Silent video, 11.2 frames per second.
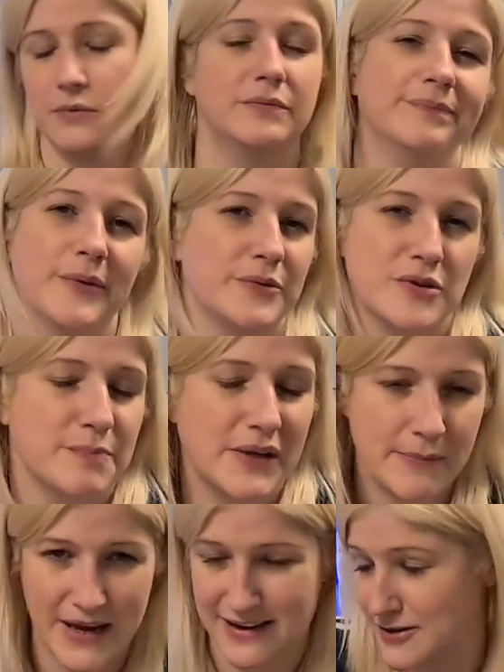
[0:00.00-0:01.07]
We'll, we'll just play
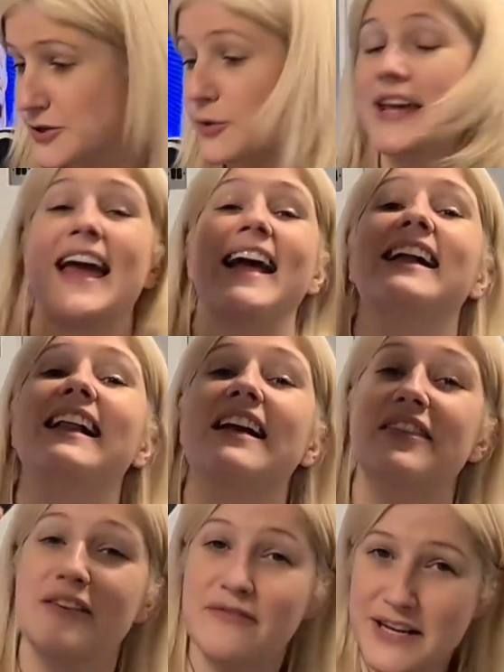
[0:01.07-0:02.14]
it by ear. So yeah,
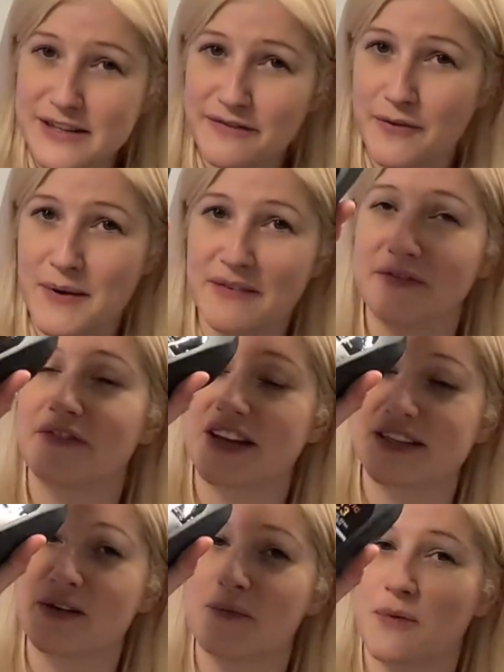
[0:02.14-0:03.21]
the reason for my
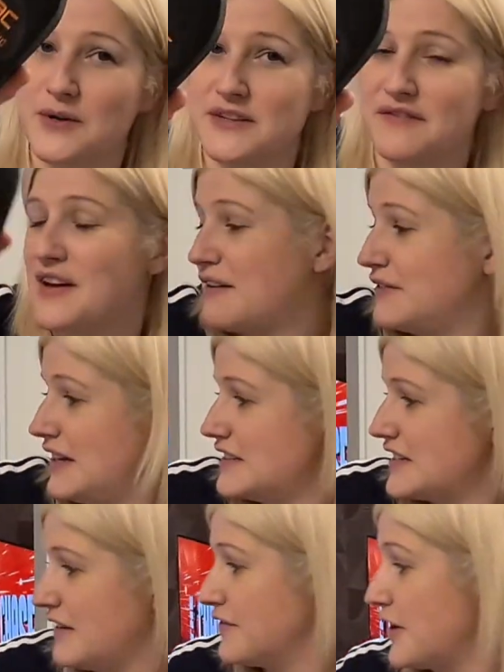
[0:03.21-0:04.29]
visit was five
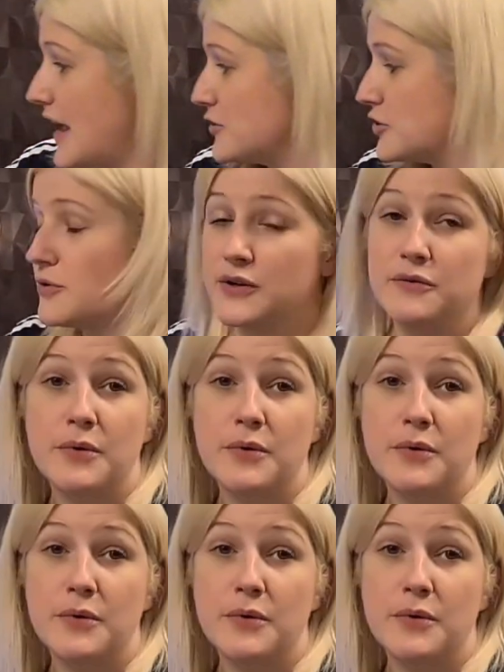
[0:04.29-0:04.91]
ninety nine for engine oil,